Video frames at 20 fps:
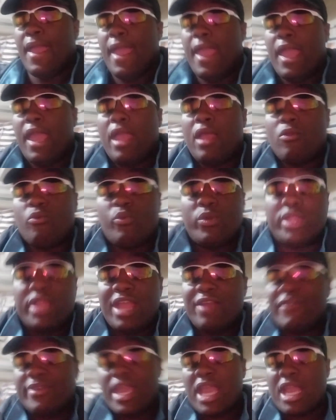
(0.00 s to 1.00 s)
and we
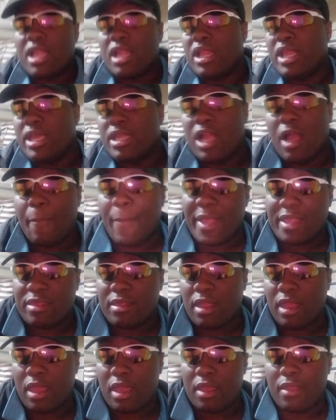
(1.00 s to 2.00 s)
never gave a lead up after
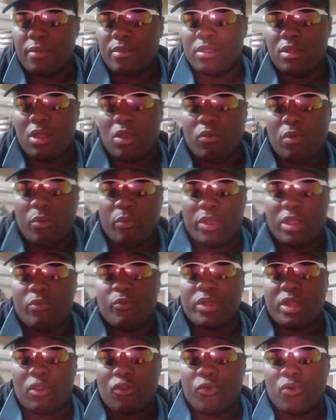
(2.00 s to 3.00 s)
that. We went
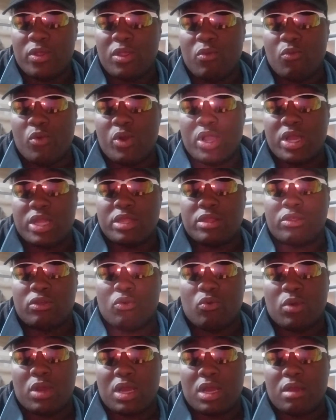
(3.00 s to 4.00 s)
with a
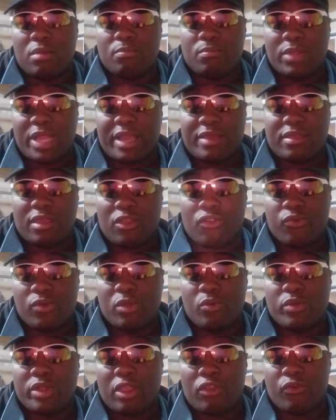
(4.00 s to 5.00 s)

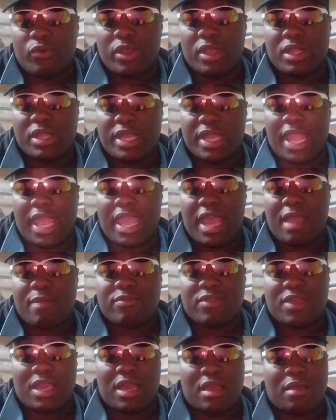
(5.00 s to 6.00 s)
21-20 lead at
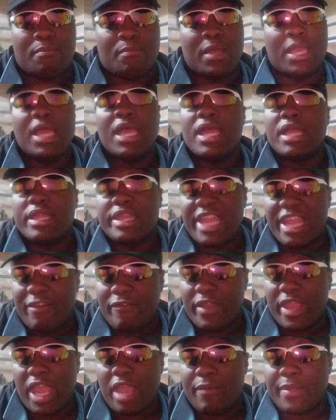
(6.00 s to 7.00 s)
halftime,
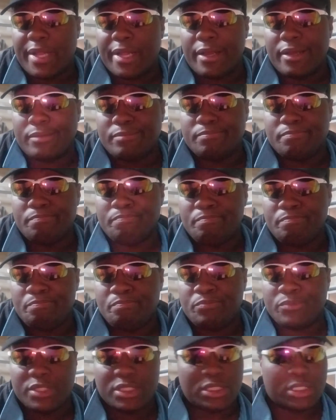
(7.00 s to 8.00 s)
never gave it up.
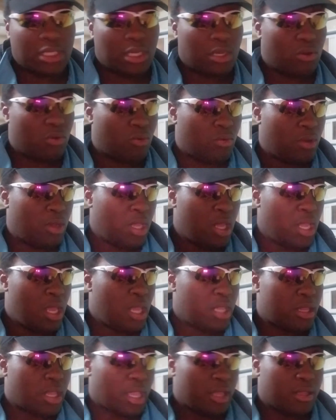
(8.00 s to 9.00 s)
So
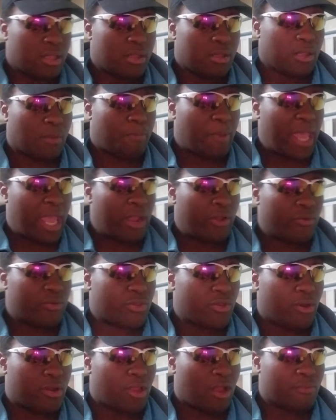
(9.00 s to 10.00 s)
the Packers
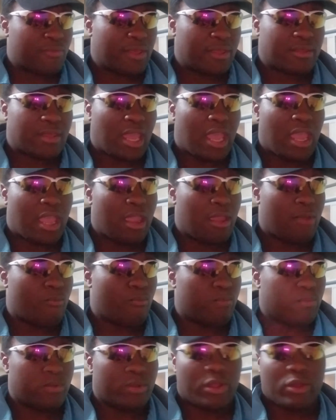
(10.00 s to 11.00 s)
start off this
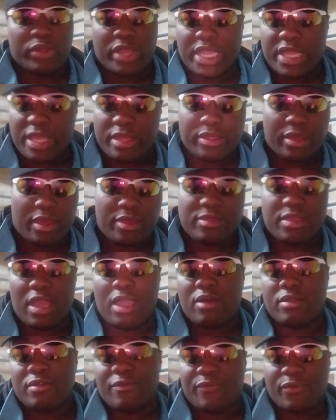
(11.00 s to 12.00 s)
game, getting a
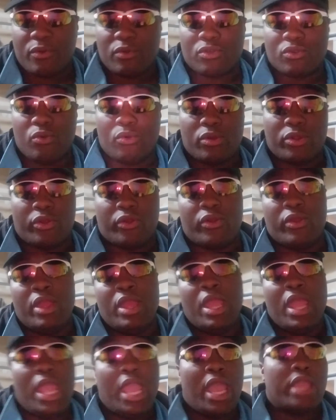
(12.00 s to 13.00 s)
touchdown in the first quarter,
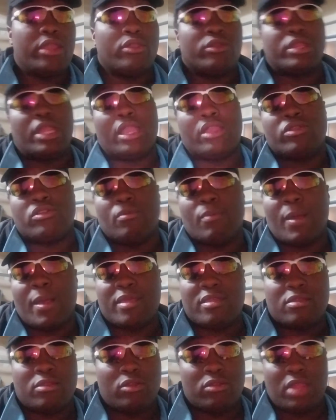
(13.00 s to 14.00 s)
and you think to
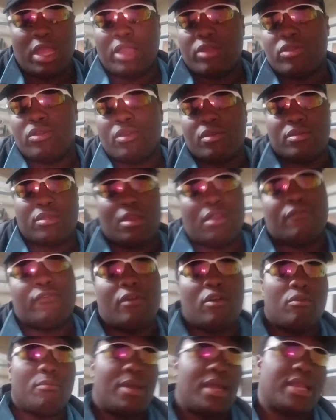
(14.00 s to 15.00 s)
yourself,
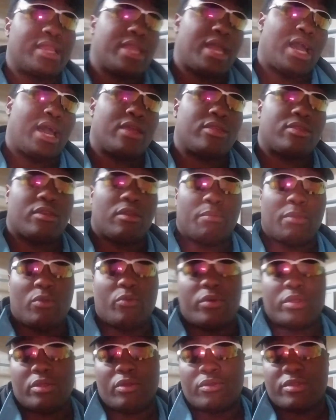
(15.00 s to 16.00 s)
oh my God, it's going to be
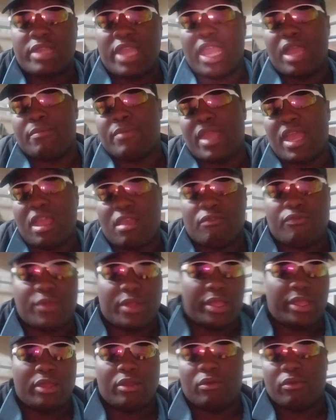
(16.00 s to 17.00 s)
one of those damn games for
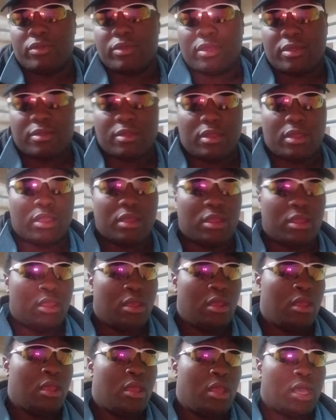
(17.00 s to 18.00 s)
the Eagles, isn't it?
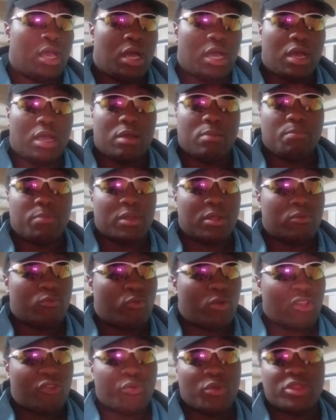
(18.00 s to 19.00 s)
But once